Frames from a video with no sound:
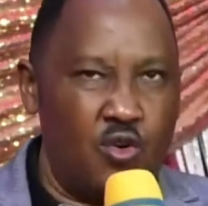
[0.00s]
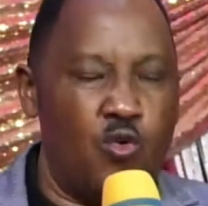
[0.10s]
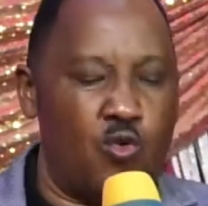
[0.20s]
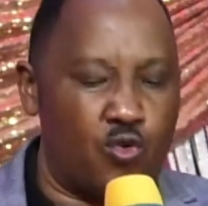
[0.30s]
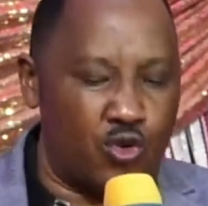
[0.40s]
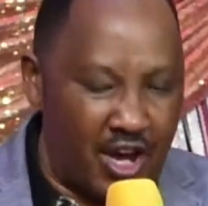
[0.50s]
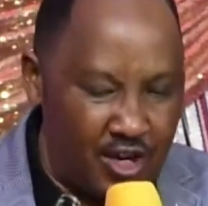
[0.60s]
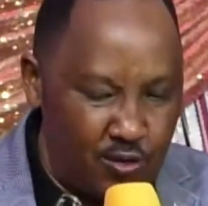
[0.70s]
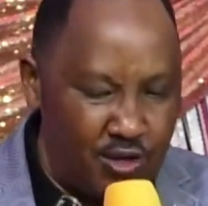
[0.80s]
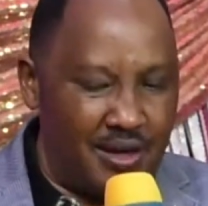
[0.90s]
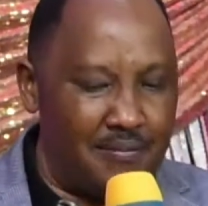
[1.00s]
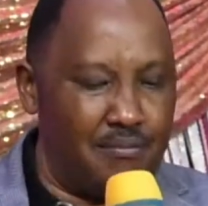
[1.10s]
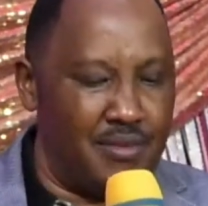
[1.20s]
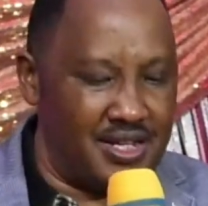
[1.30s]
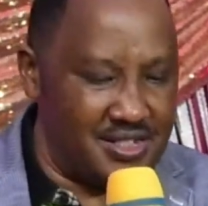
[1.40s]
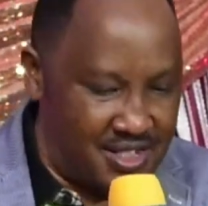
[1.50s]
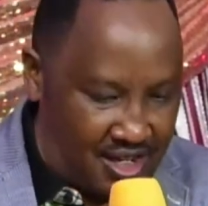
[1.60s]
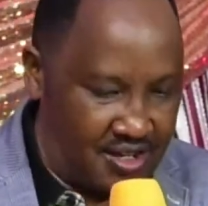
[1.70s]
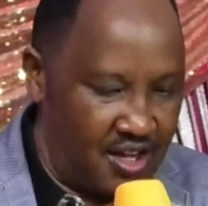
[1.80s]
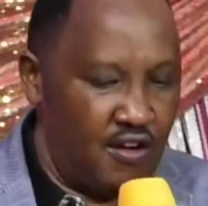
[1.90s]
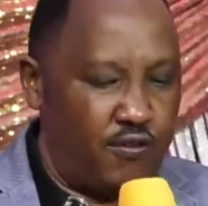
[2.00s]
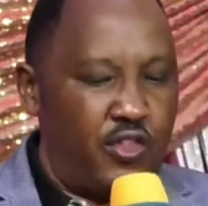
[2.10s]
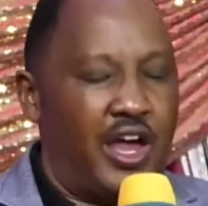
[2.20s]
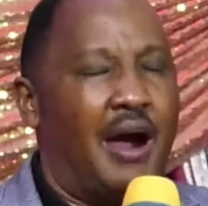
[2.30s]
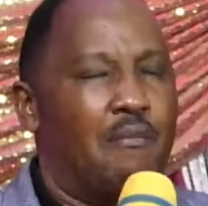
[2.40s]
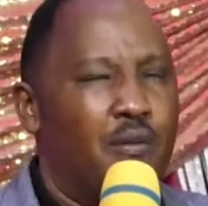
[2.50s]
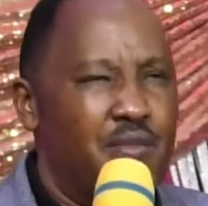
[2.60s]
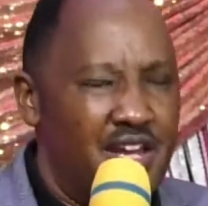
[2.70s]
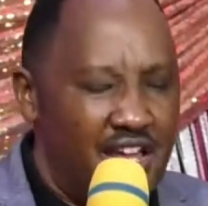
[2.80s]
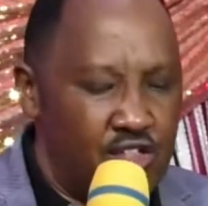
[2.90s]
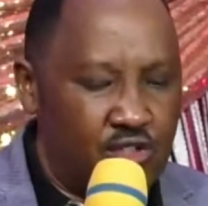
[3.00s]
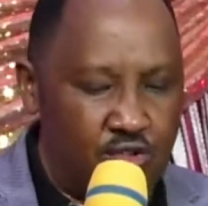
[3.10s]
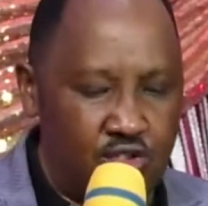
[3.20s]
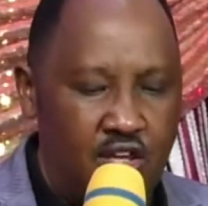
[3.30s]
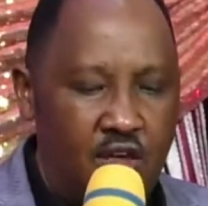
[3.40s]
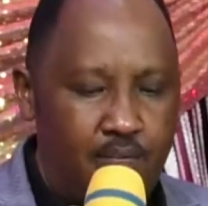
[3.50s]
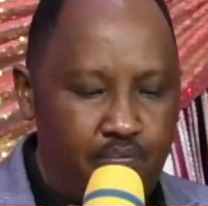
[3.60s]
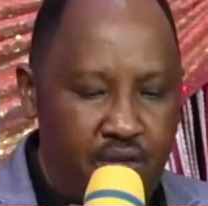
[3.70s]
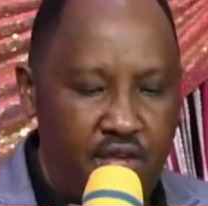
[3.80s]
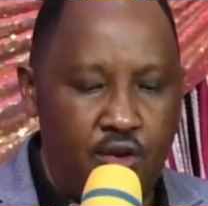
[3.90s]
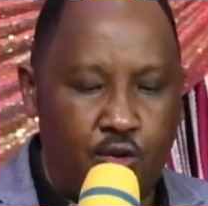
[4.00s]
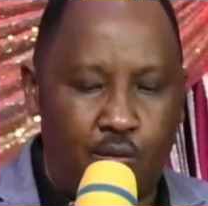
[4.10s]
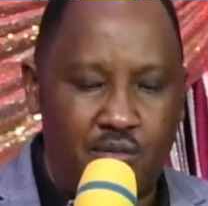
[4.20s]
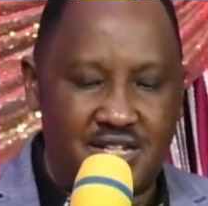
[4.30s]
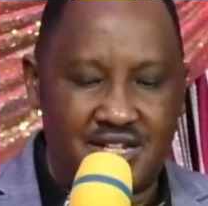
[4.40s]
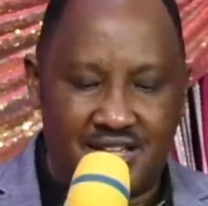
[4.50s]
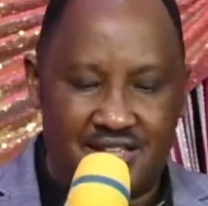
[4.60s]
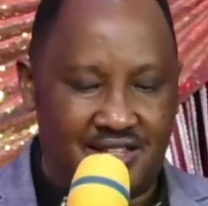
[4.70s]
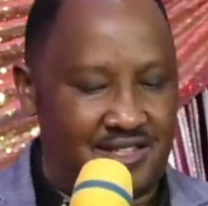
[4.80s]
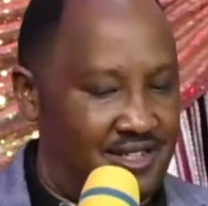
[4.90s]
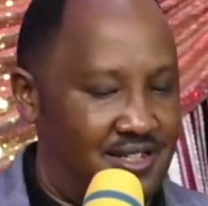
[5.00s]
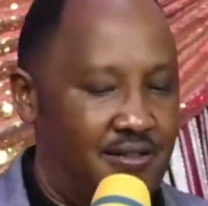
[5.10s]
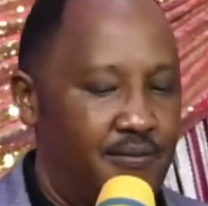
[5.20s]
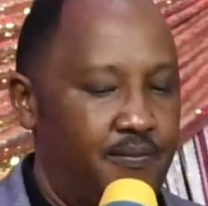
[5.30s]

who cried, who lamented for the abominations being committed in the city.